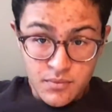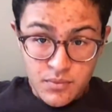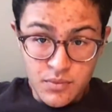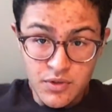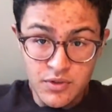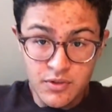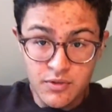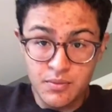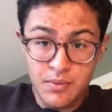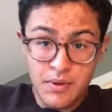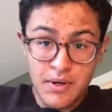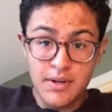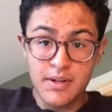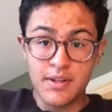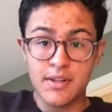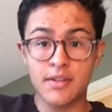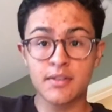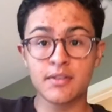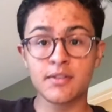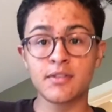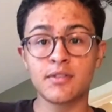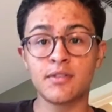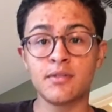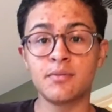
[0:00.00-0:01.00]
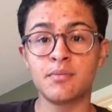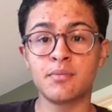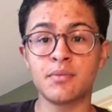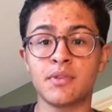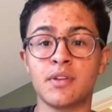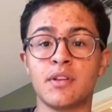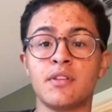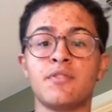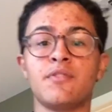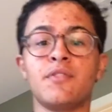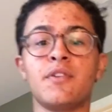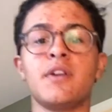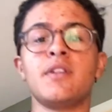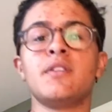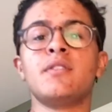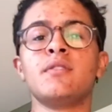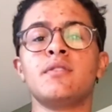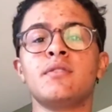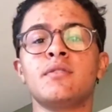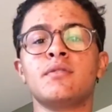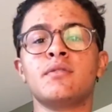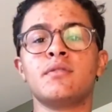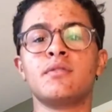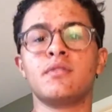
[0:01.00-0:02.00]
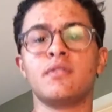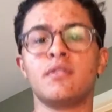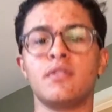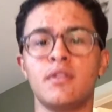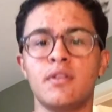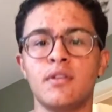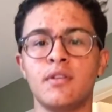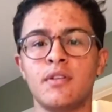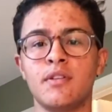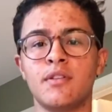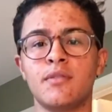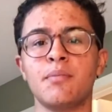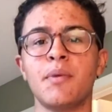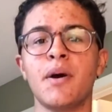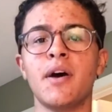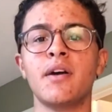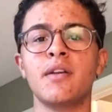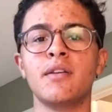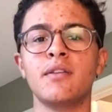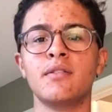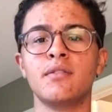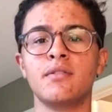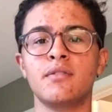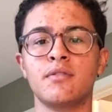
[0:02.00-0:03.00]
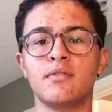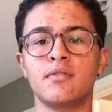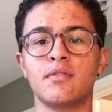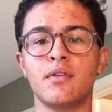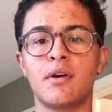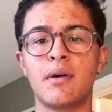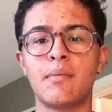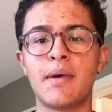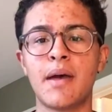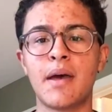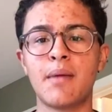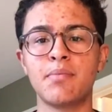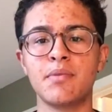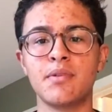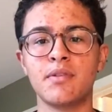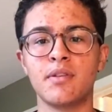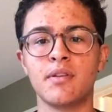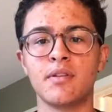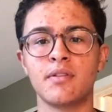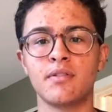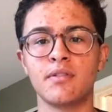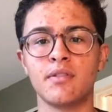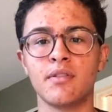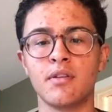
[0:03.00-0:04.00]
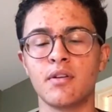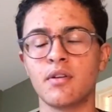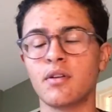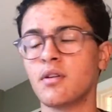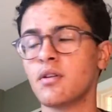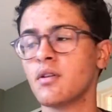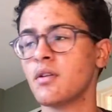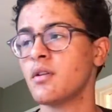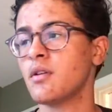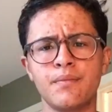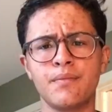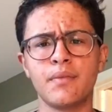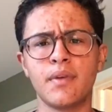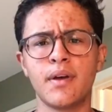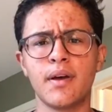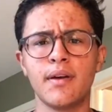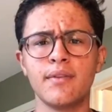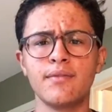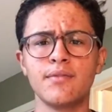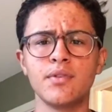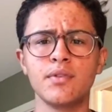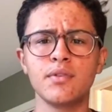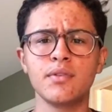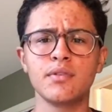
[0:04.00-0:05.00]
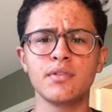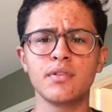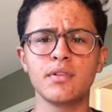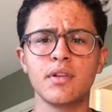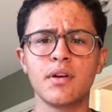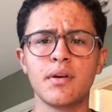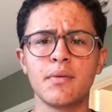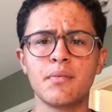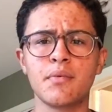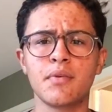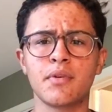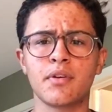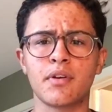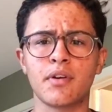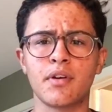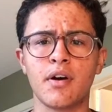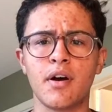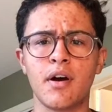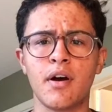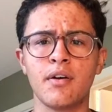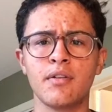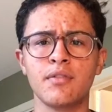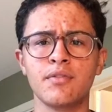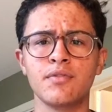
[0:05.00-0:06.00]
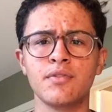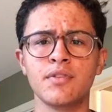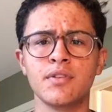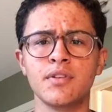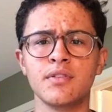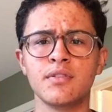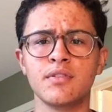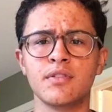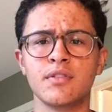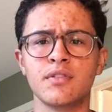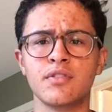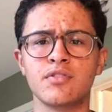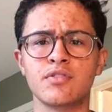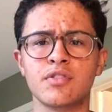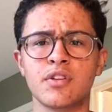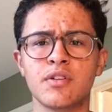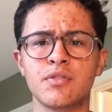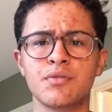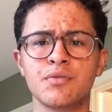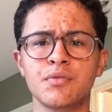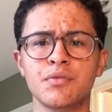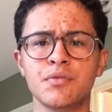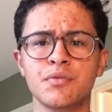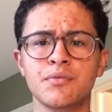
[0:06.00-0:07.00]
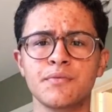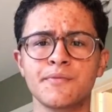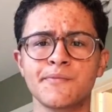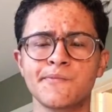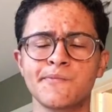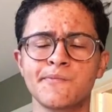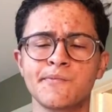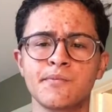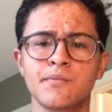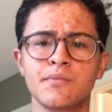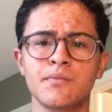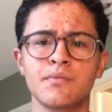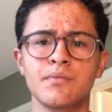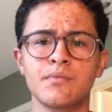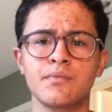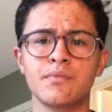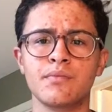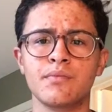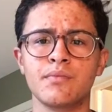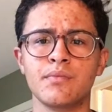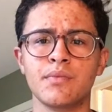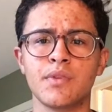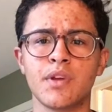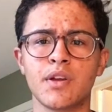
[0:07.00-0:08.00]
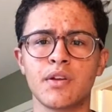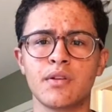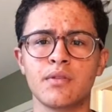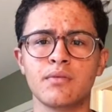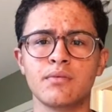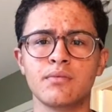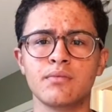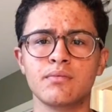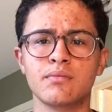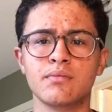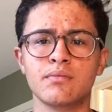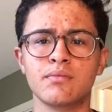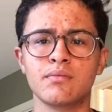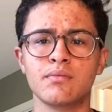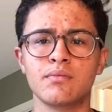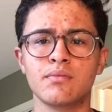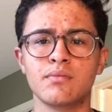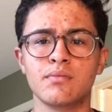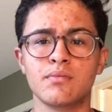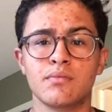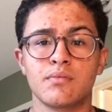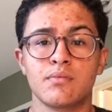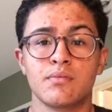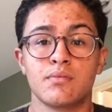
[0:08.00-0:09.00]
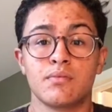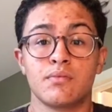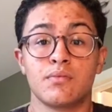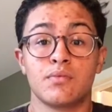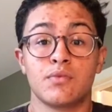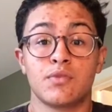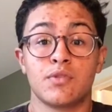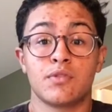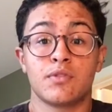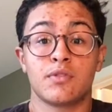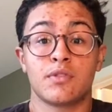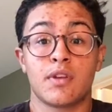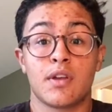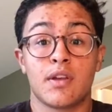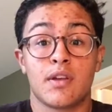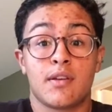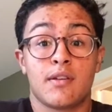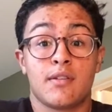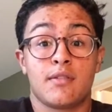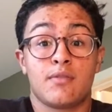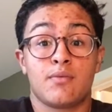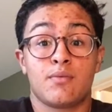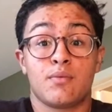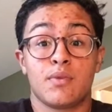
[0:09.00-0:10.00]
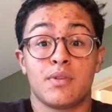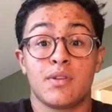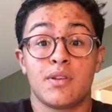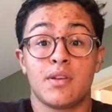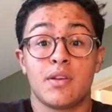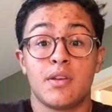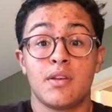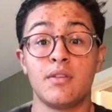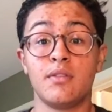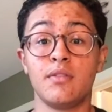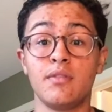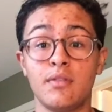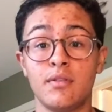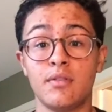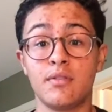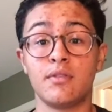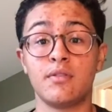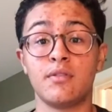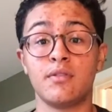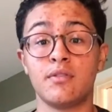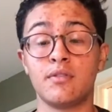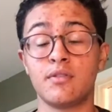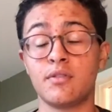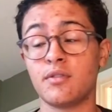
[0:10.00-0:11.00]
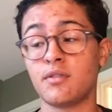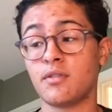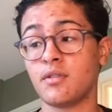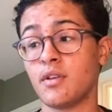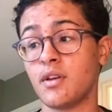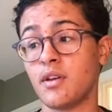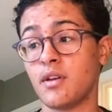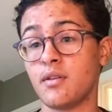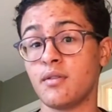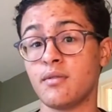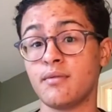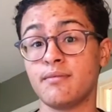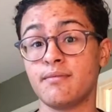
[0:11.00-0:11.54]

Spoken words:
which is what it is. But that's fine. It's mine, so I'm happy that it's there. I've noticed a lot more confidence in general, like, just like it's really easy to just like